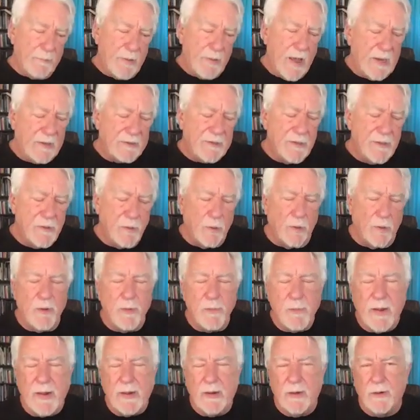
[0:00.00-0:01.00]
Actually,
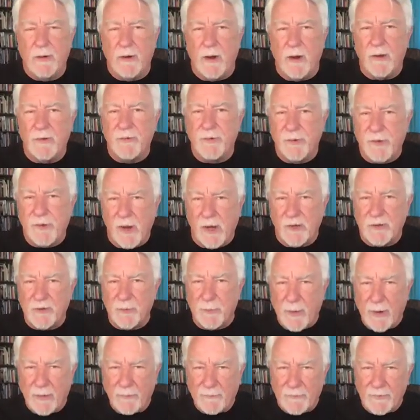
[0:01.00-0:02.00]
Norman Mailer also talks
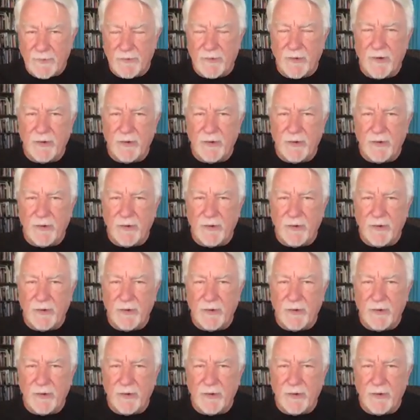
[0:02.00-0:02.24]
about this